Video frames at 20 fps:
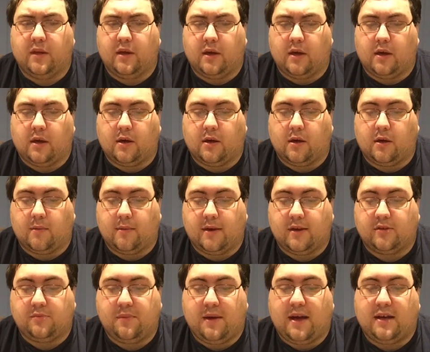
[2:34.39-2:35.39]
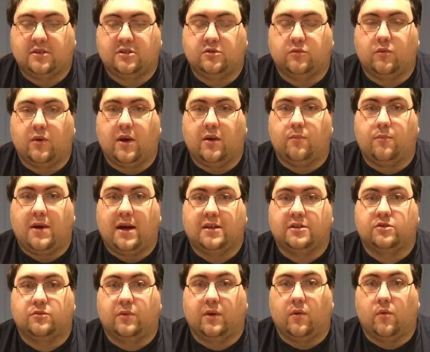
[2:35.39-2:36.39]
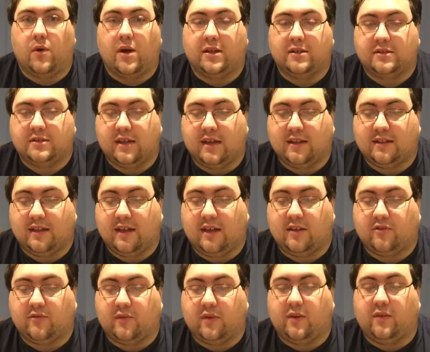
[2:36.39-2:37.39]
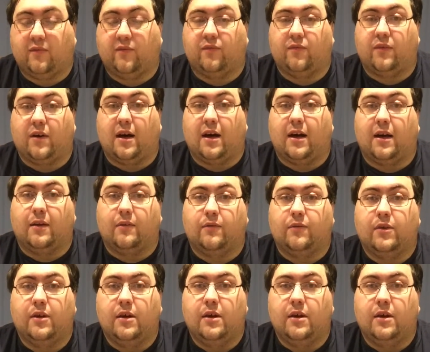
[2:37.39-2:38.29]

has passed away Wednesday at the age of 85